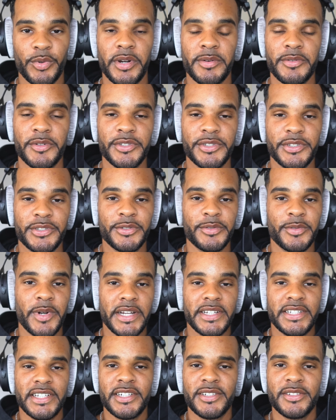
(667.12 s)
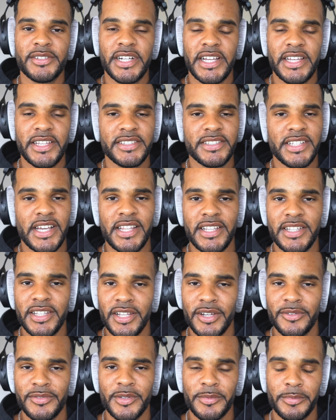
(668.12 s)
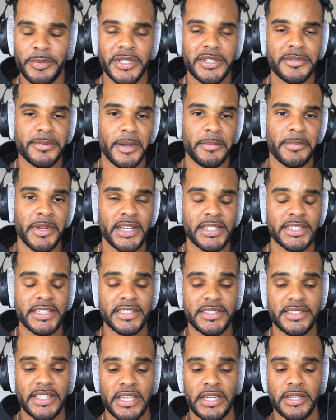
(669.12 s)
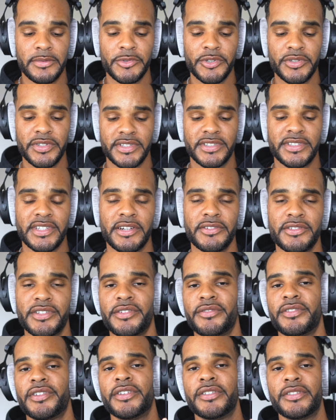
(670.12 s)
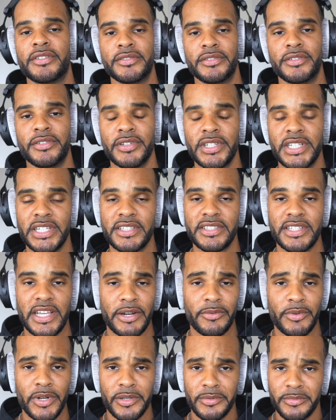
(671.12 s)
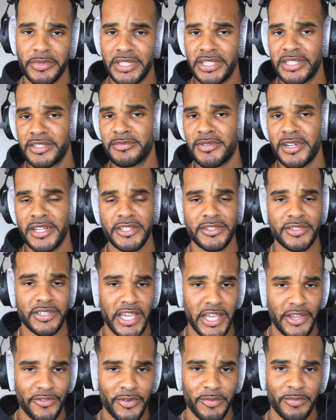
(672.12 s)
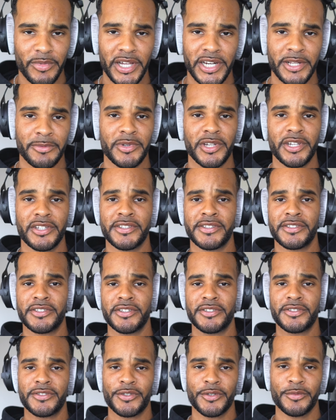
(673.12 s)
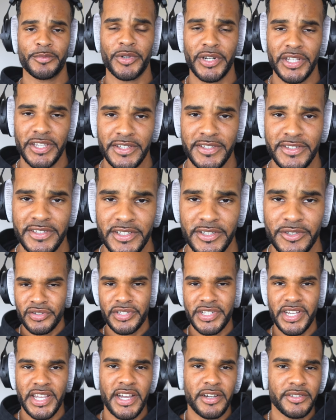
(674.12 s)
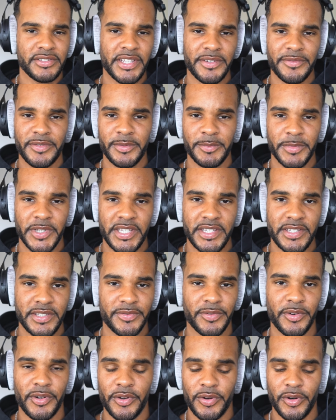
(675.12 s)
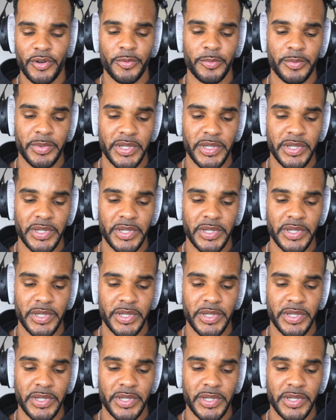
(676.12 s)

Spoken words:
What I'm going to do right now is I love to pitch my melodies, and I'm using Sound Shifter to do this. I recommend this plugin to everybody because it's just super easy to check out different keys for the whole